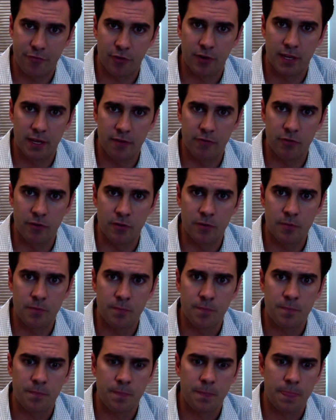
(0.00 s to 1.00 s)
forgive you.
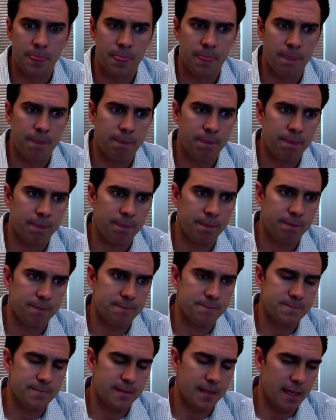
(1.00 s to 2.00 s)

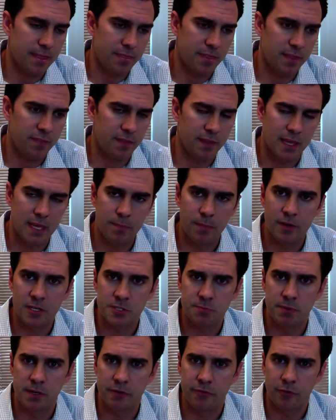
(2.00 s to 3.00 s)
I think the email
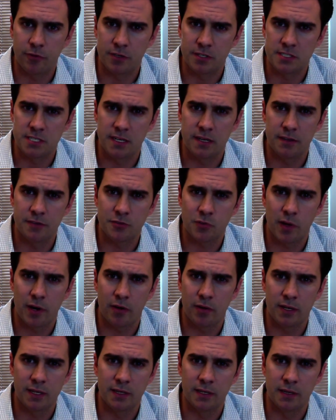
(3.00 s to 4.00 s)
speaks for itself, so I don't